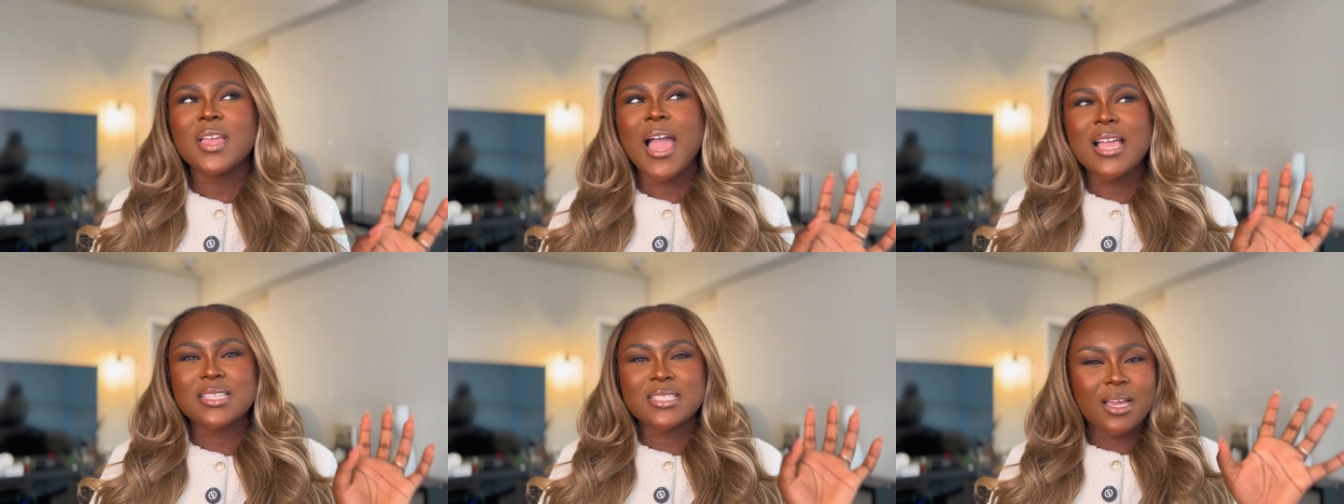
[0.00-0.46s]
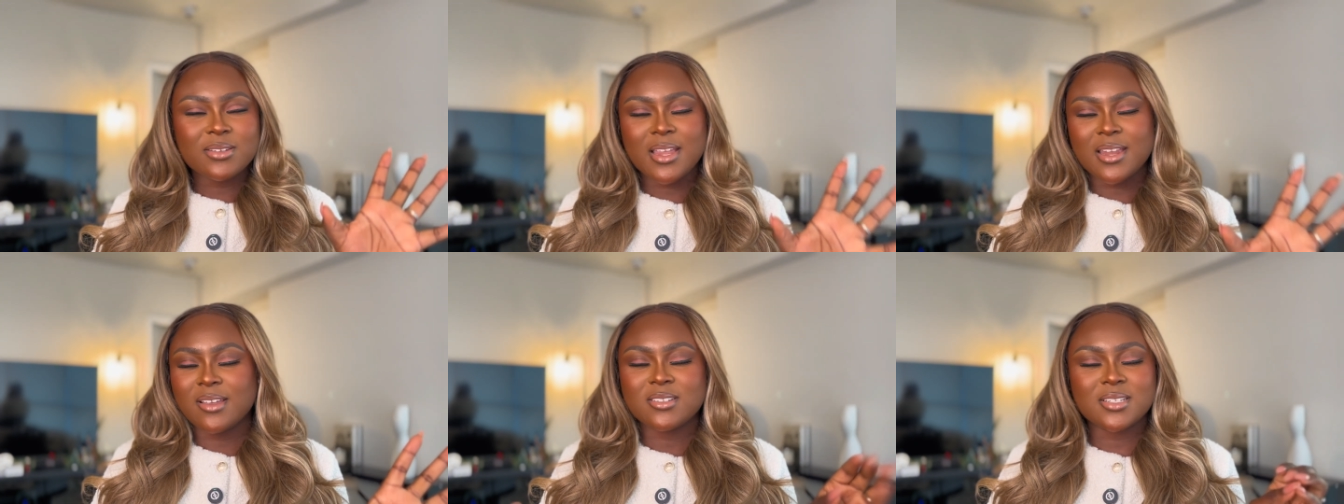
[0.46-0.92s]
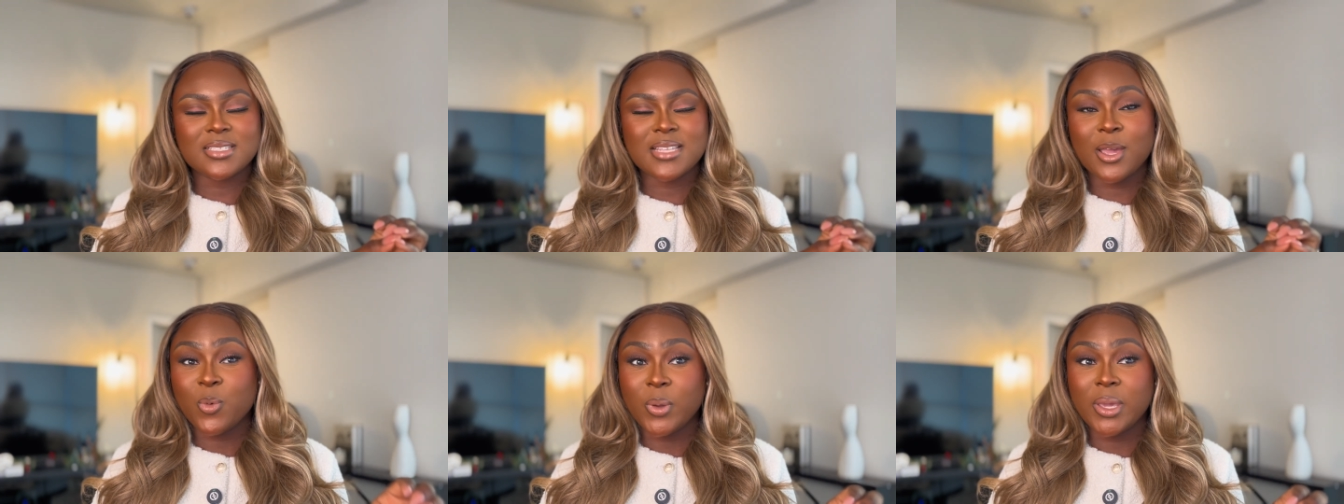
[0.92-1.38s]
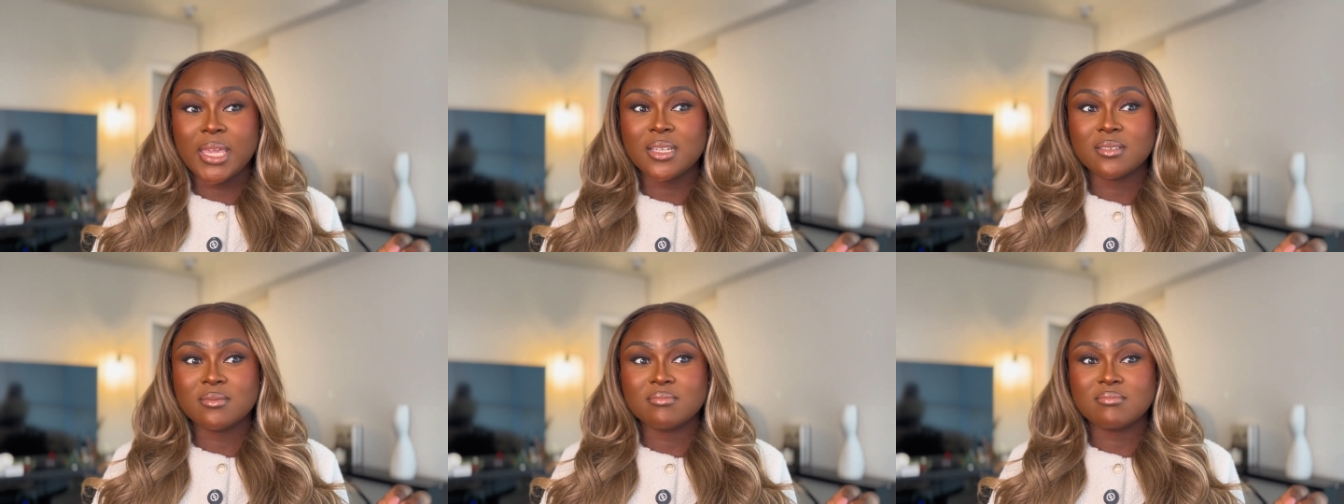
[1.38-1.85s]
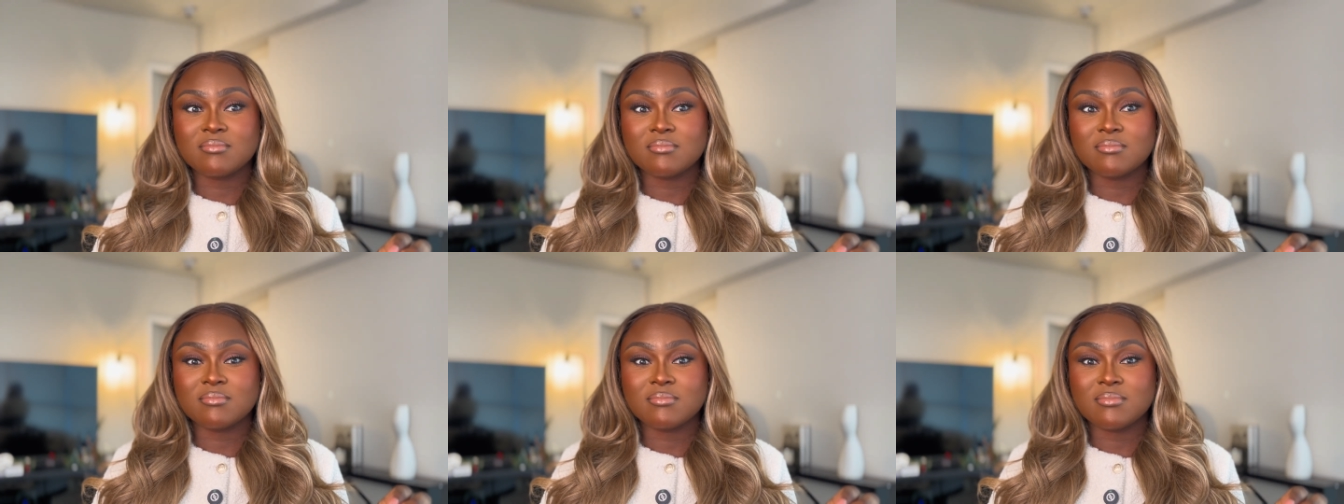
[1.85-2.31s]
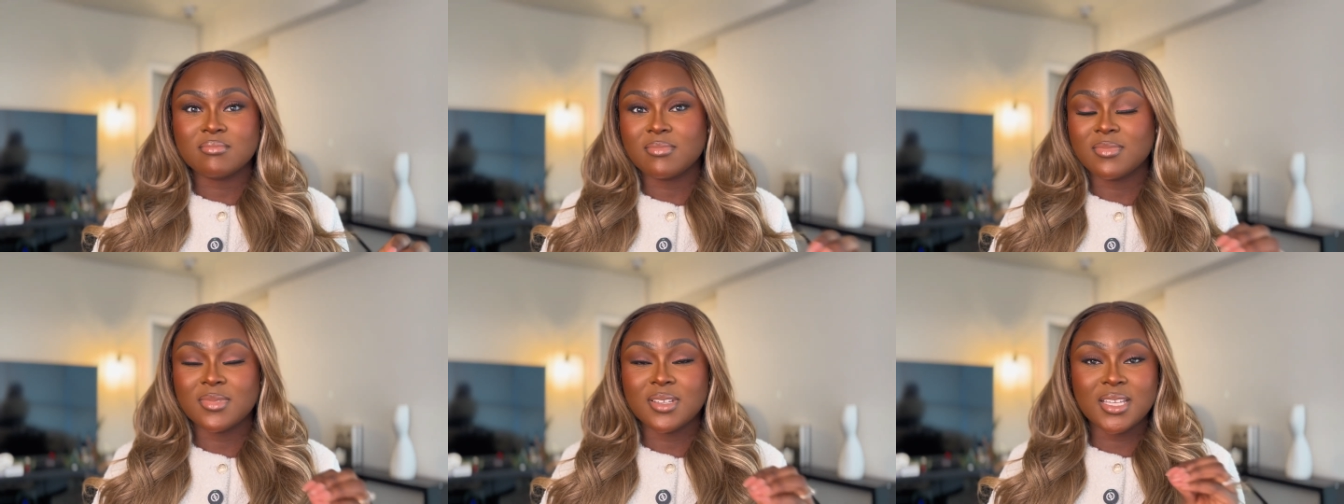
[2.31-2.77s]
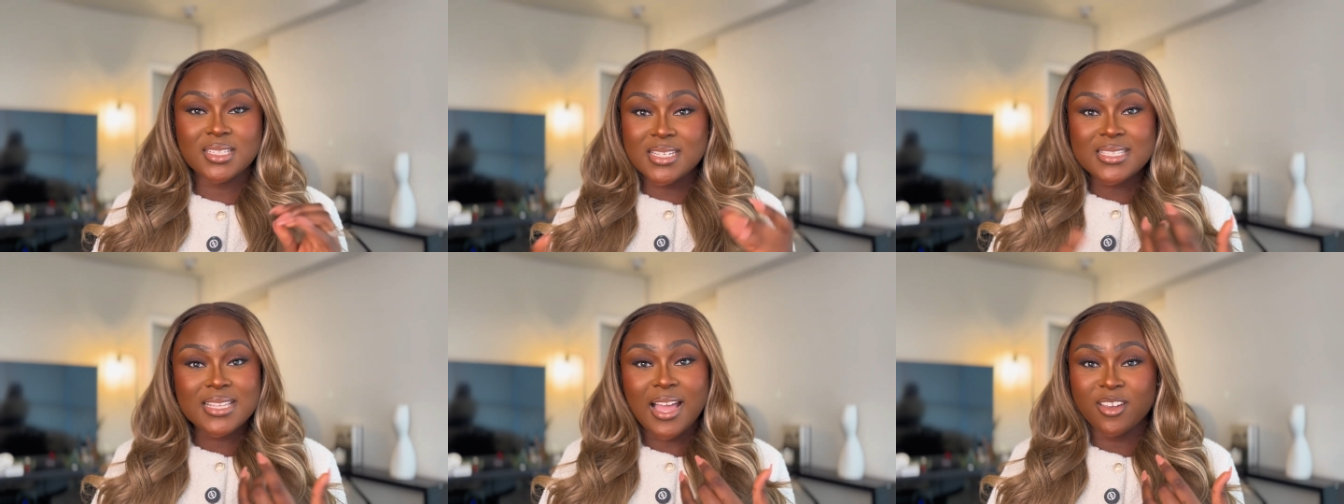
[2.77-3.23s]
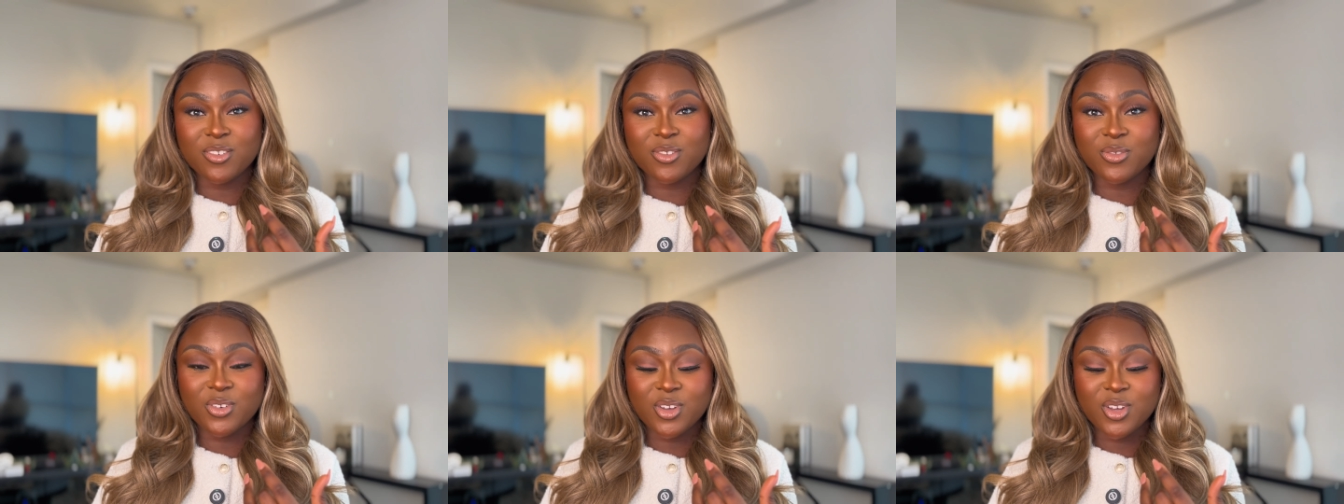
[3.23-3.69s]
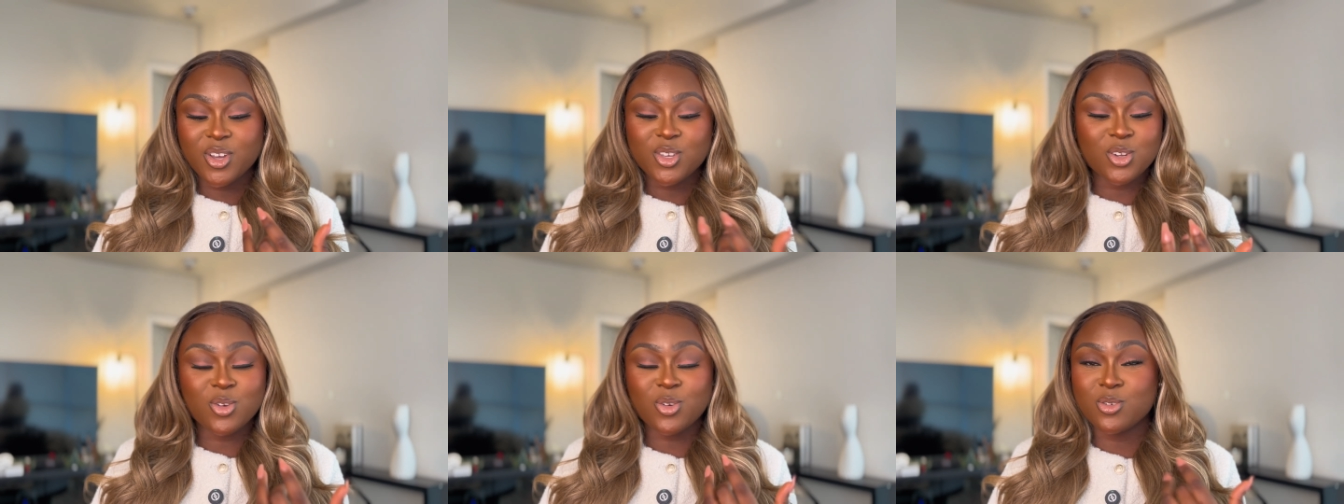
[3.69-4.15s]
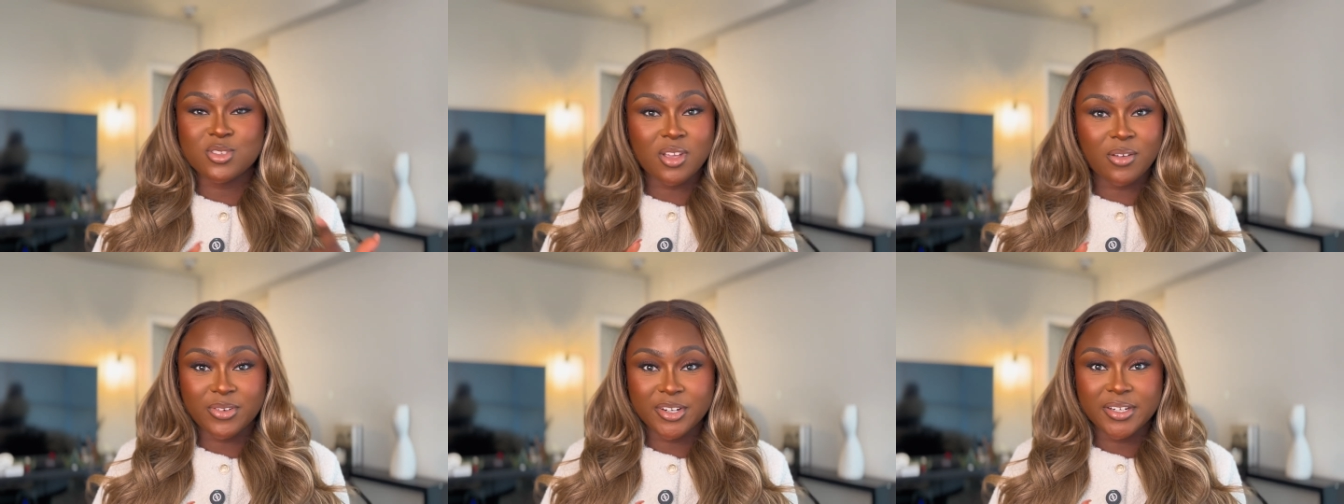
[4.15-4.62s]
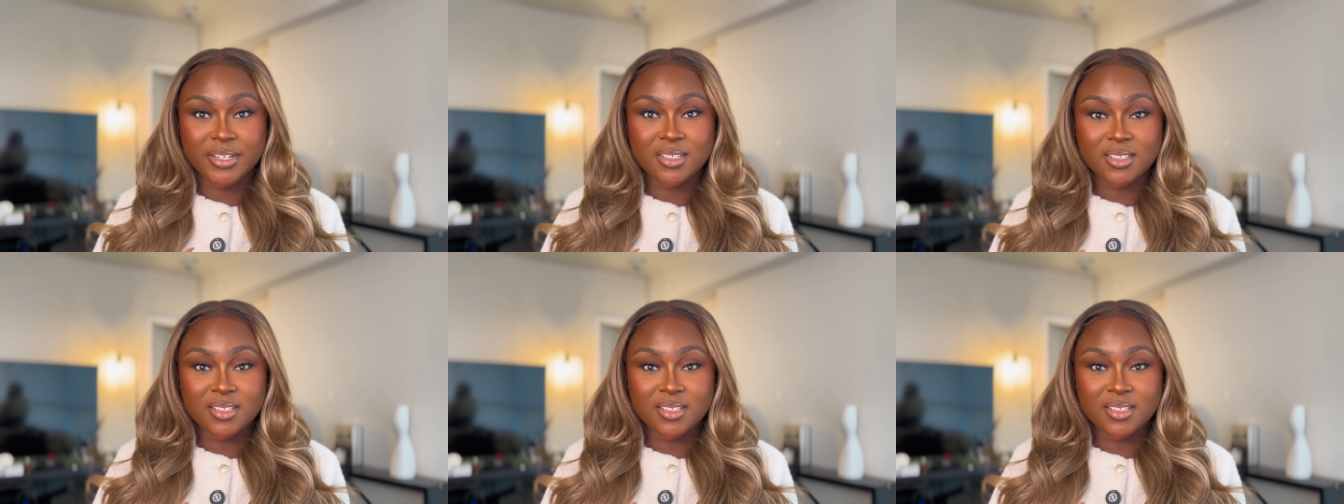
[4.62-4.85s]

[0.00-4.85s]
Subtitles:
I sat down and I was just like, Queen, in this life, you're not going to suffer.